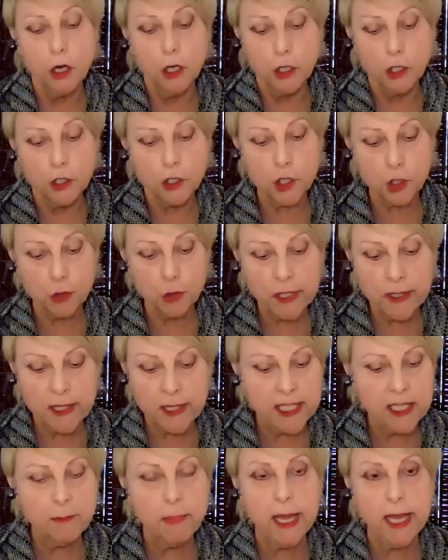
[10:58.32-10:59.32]
During the
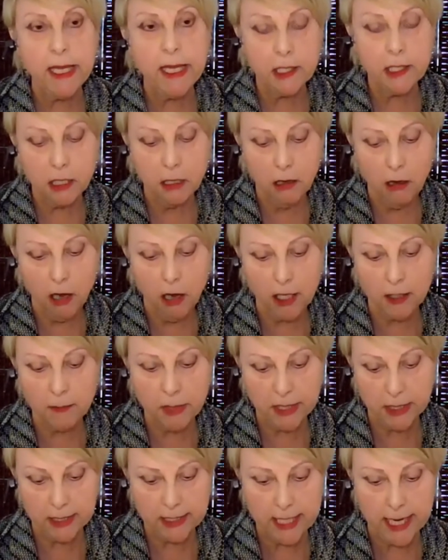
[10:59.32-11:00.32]
debate on
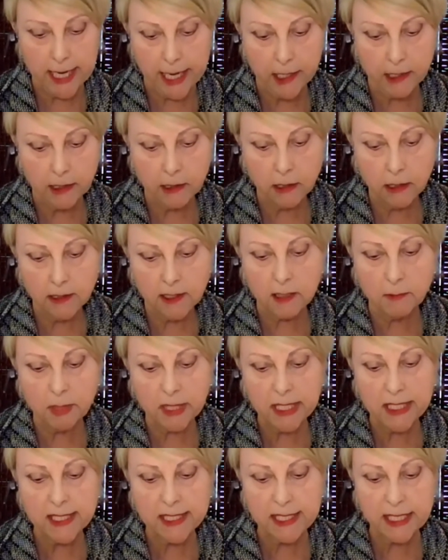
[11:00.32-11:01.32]
Bill 10, the
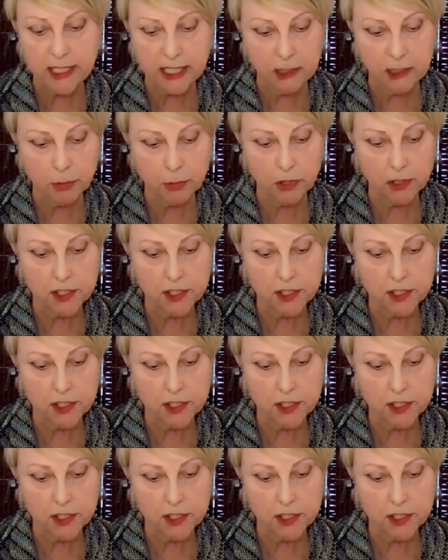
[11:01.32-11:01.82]
BC Liberals